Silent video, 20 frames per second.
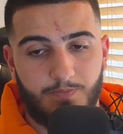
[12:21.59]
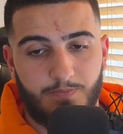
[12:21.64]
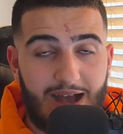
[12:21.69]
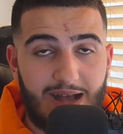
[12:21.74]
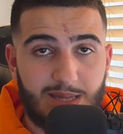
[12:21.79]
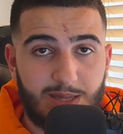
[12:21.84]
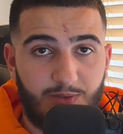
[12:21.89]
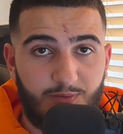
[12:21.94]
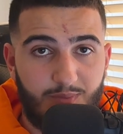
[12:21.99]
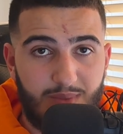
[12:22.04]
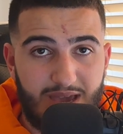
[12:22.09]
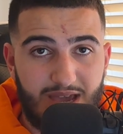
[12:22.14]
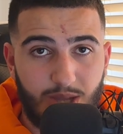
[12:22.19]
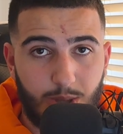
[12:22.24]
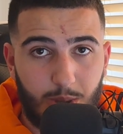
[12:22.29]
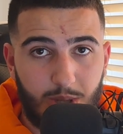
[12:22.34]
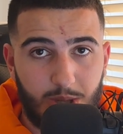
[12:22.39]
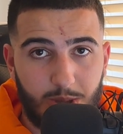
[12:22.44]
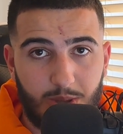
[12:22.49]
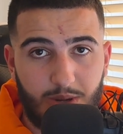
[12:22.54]
As of May
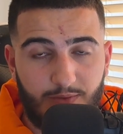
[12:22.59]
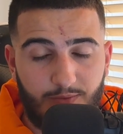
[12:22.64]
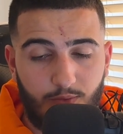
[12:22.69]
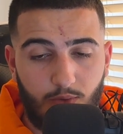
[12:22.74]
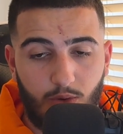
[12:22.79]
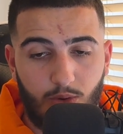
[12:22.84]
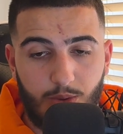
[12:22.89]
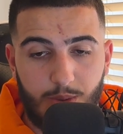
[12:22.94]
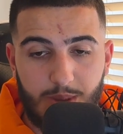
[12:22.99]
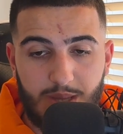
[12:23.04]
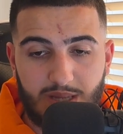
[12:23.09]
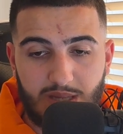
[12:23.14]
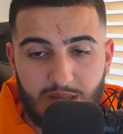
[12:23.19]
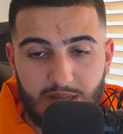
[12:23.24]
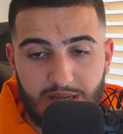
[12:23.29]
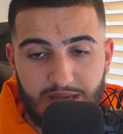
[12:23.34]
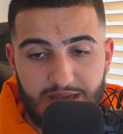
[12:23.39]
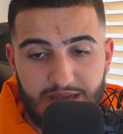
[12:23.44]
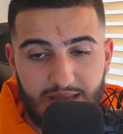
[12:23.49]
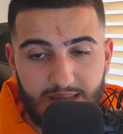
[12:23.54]
2024, this is the
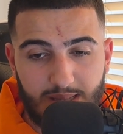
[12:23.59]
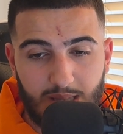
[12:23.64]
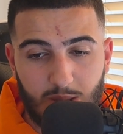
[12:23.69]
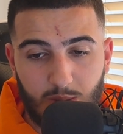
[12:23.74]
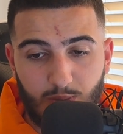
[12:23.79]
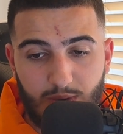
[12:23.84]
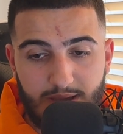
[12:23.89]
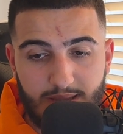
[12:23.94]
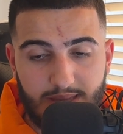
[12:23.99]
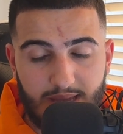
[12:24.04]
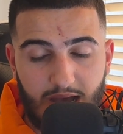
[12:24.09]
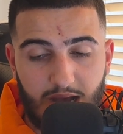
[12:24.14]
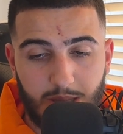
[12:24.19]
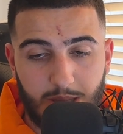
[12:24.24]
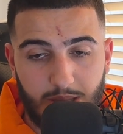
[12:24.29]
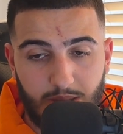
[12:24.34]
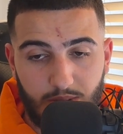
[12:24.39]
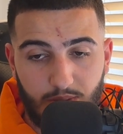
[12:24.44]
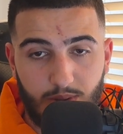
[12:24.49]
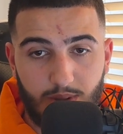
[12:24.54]
easiest way to actually
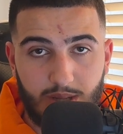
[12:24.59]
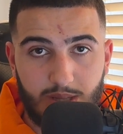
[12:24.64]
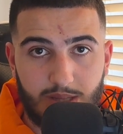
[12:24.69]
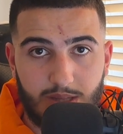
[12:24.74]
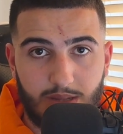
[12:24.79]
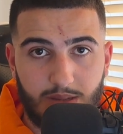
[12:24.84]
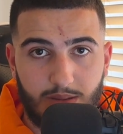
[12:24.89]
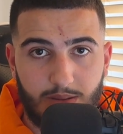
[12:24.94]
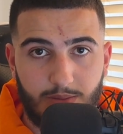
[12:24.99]
do this.